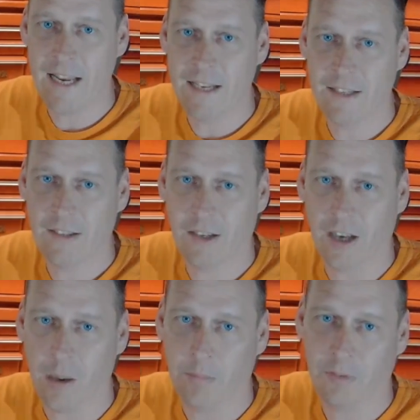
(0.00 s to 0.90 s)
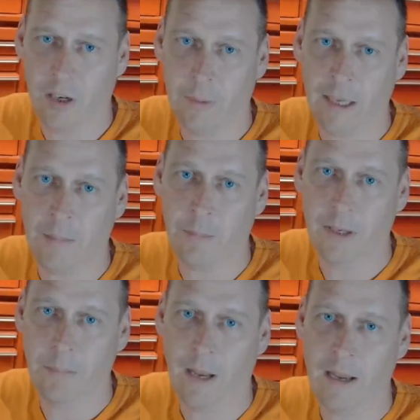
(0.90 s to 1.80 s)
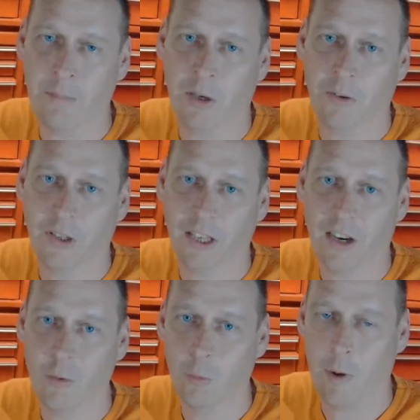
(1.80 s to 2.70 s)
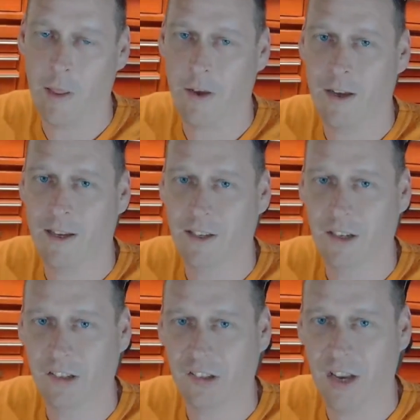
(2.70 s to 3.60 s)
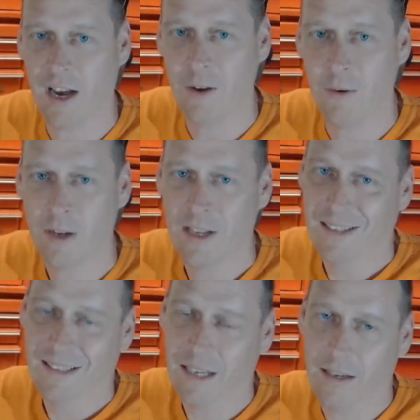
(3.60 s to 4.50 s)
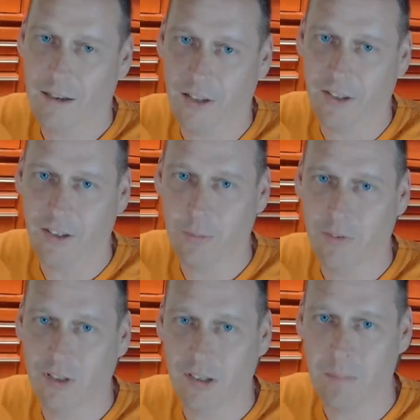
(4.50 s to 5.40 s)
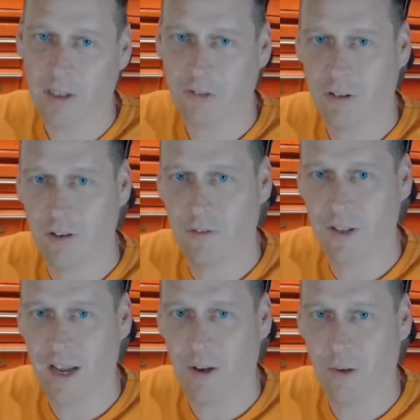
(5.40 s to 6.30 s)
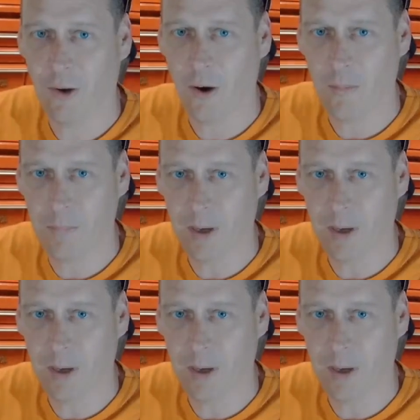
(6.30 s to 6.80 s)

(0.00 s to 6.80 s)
end. The carbon fibre company blamed it on the cold weather and the snow. I don't know whether there's much truth in that or not,